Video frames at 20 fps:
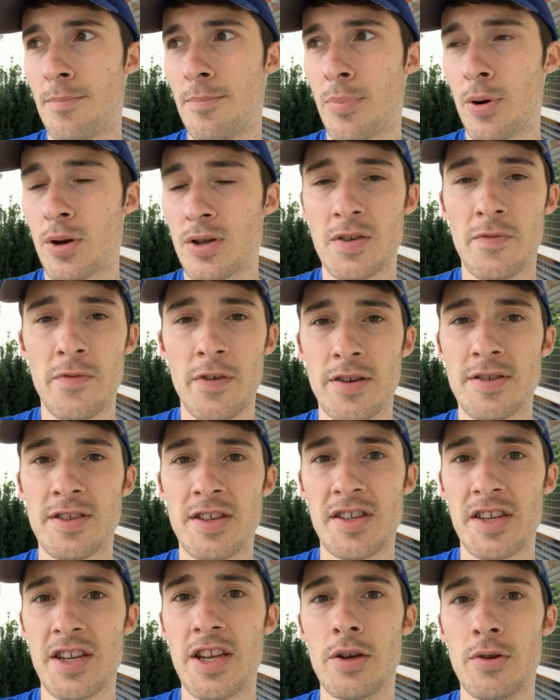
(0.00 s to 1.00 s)

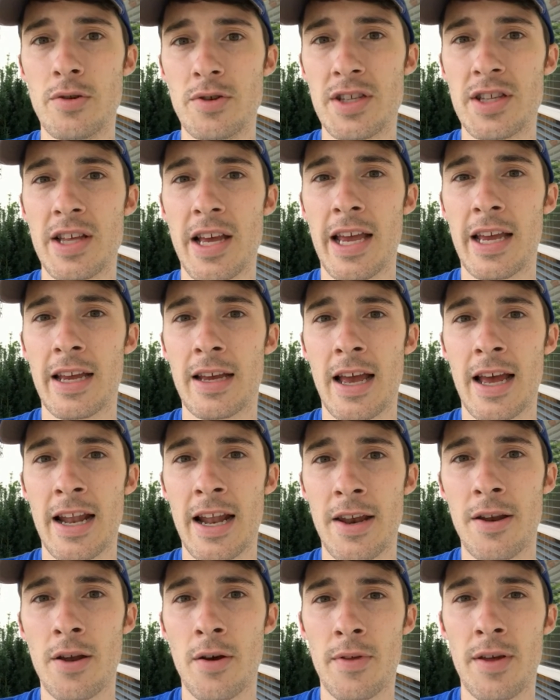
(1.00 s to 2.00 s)
Perseverance is a huge thing, and
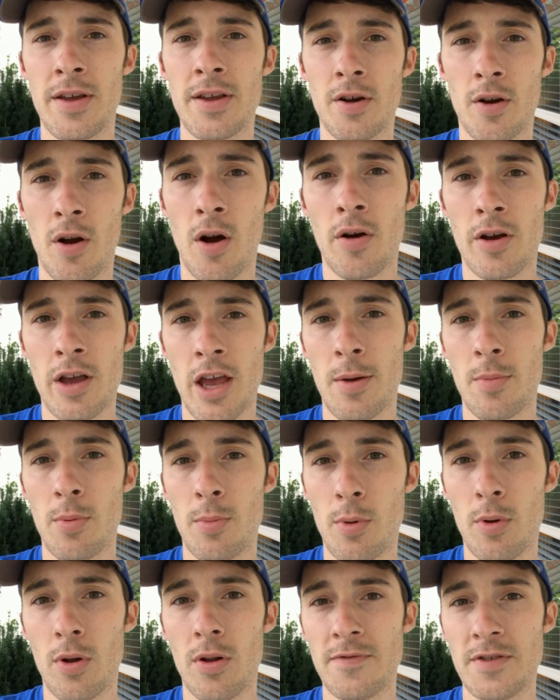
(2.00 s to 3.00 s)
I know that you're all
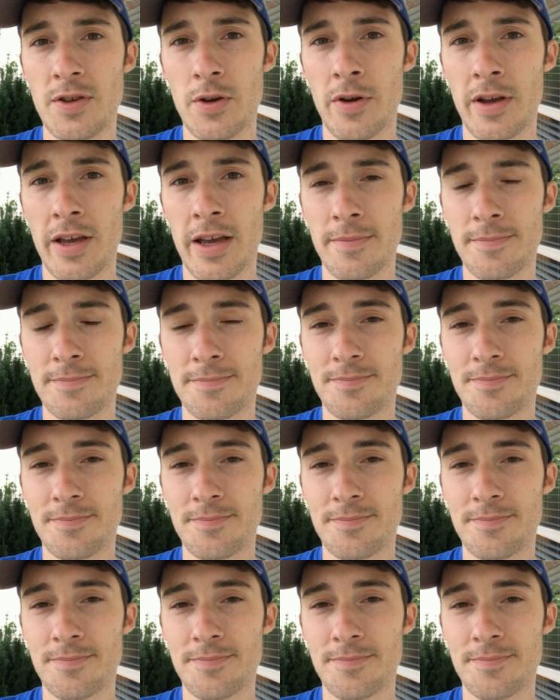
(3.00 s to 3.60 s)
capable of doing it.